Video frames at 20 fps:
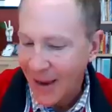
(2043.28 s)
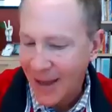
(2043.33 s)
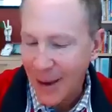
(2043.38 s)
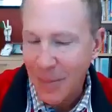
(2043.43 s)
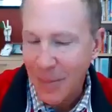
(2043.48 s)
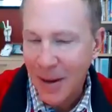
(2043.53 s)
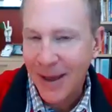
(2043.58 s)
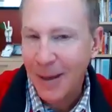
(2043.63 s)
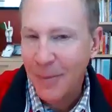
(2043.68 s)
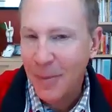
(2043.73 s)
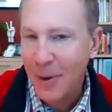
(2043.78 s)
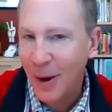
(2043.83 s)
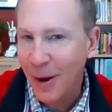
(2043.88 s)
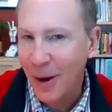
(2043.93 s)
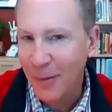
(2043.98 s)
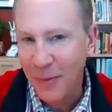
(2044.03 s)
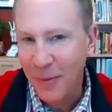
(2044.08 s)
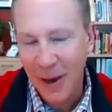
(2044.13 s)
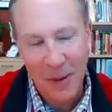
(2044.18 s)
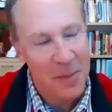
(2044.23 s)
I keep
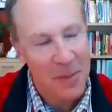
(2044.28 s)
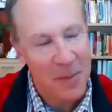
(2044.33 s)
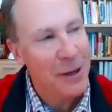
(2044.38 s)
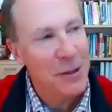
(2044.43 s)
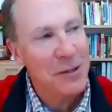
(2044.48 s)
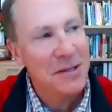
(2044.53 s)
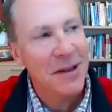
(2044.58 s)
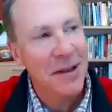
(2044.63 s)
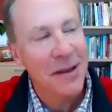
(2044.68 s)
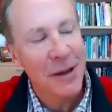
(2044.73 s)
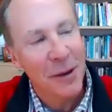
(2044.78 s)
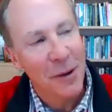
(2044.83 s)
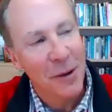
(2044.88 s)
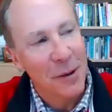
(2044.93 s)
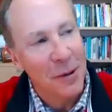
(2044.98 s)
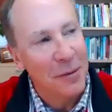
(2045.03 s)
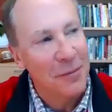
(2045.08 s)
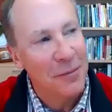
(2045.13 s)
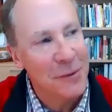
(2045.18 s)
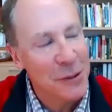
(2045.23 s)
hearing Figma. I used to,
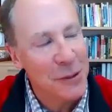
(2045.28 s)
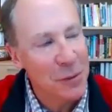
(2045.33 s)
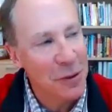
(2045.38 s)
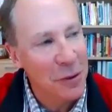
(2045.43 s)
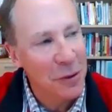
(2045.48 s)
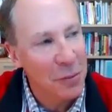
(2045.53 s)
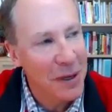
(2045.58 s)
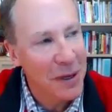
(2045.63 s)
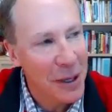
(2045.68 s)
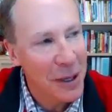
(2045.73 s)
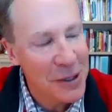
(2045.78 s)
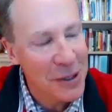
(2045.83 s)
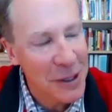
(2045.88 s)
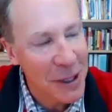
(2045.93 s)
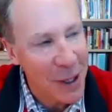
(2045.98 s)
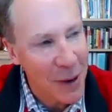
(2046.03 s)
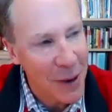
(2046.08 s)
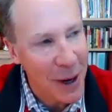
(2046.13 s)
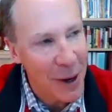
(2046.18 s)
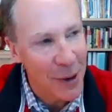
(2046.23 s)
2-3 years
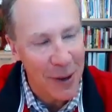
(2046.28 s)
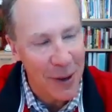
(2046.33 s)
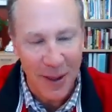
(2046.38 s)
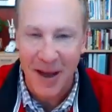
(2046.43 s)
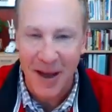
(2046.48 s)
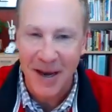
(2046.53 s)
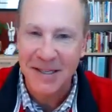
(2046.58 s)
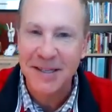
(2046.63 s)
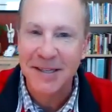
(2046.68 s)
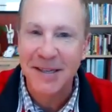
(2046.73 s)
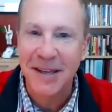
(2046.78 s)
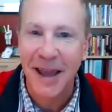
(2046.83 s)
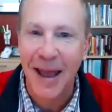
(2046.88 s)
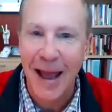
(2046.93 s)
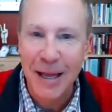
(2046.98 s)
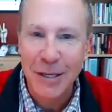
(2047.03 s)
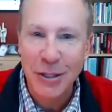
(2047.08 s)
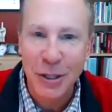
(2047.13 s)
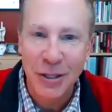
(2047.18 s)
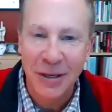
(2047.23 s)
ago, I heard a lot of
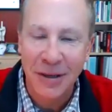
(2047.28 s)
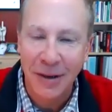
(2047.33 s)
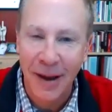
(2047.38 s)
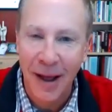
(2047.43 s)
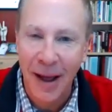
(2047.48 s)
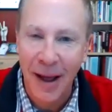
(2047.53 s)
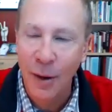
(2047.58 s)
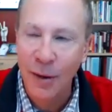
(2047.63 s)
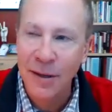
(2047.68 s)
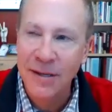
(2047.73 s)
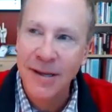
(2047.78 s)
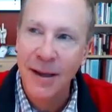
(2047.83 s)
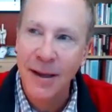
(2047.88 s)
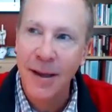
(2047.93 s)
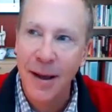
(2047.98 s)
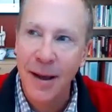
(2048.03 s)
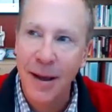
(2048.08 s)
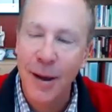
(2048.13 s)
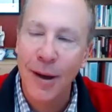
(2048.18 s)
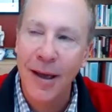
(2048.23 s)
Sketch, and now it's
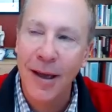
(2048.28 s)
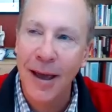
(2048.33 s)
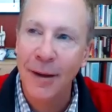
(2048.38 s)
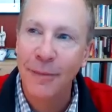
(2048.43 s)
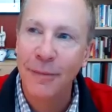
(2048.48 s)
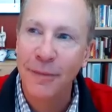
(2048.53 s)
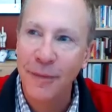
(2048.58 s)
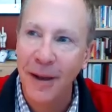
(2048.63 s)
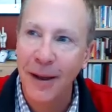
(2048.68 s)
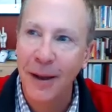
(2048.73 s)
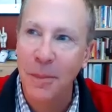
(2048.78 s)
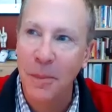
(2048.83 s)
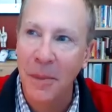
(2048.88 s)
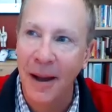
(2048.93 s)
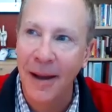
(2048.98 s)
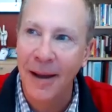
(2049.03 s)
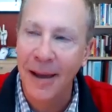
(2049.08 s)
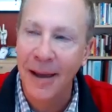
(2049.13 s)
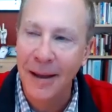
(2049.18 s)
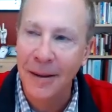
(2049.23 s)
like, yeah,
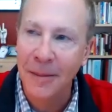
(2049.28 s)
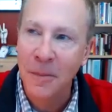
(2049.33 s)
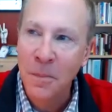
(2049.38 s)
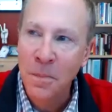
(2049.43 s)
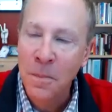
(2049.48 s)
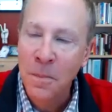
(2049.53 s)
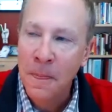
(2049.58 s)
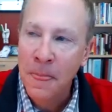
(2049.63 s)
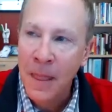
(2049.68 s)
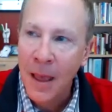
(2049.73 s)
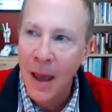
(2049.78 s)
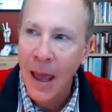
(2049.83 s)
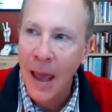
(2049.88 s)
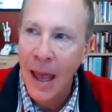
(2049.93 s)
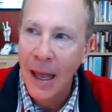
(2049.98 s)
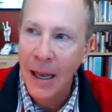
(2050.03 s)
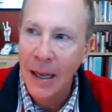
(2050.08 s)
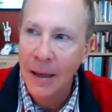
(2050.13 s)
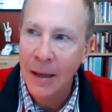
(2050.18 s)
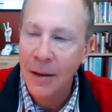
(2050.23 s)
Figma,
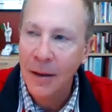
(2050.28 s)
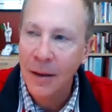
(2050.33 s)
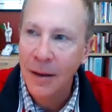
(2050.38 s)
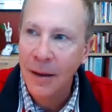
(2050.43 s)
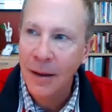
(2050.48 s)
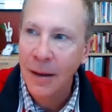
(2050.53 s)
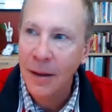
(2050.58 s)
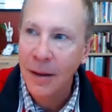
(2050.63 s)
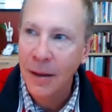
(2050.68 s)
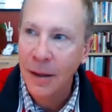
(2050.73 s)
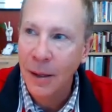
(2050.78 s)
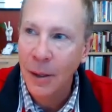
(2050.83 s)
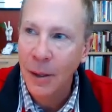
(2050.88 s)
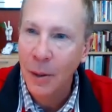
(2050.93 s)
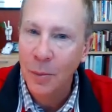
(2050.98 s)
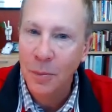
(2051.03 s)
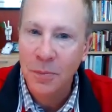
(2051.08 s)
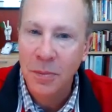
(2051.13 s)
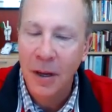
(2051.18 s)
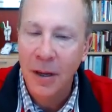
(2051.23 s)
and
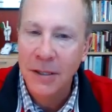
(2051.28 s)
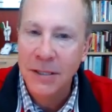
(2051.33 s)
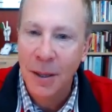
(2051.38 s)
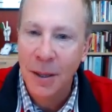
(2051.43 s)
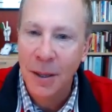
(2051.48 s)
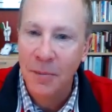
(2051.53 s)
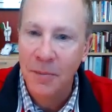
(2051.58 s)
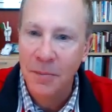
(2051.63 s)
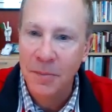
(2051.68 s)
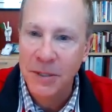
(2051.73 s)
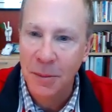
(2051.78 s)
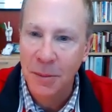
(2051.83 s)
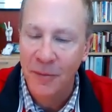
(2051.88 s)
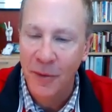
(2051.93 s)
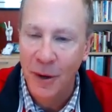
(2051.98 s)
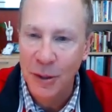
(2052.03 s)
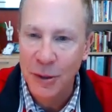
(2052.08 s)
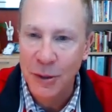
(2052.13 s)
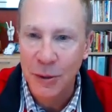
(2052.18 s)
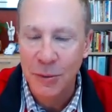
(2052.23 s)
some of
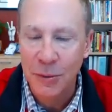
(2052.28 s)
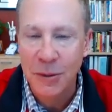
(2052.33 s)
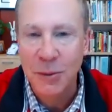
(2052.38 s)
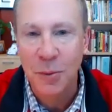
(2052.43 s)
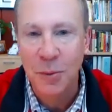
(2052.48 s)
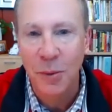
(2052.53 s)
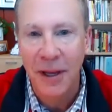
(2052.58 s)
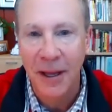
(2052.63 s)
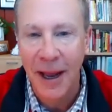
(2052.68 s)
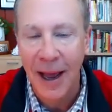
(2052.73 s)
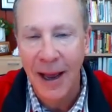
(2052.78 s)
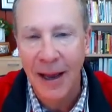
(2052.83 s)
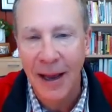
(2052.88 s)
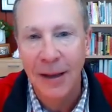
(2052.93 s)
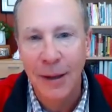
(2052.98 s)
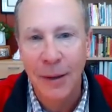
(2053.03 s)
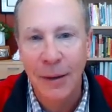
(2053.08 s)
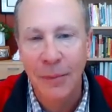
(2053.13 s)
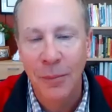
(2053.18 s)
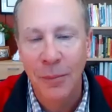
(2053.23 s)
our students will get